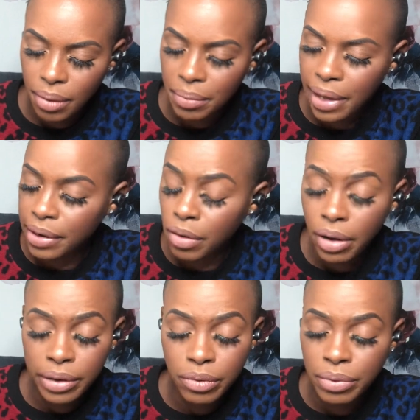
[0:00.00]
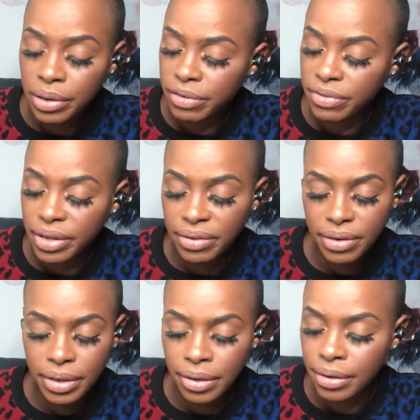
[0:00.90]
I know I don't want to invest
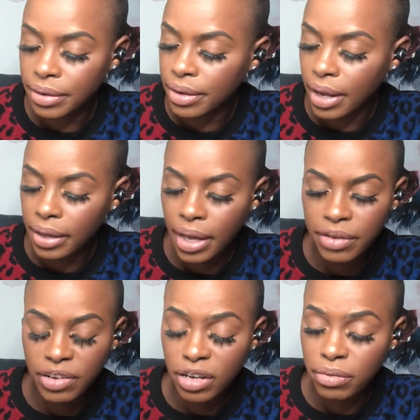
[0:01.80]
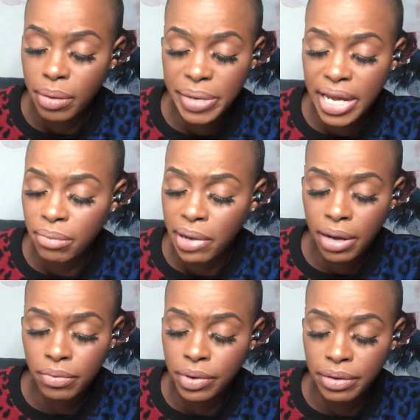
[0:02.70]
here. I can't change my mind
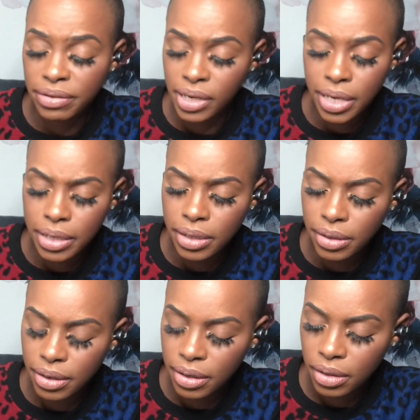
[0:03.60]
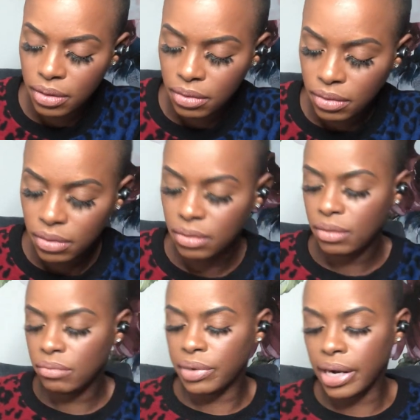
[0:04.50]
about wanting to stay either.
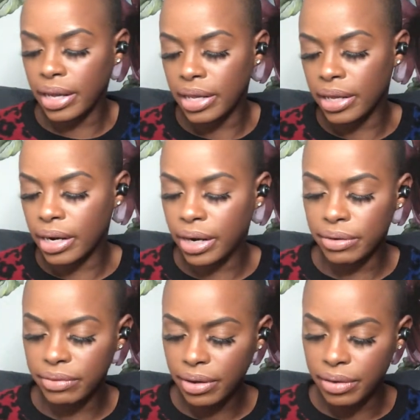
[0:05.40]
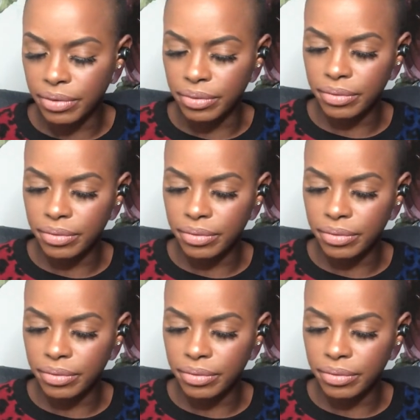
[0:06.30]
But I can't get out of this cycle.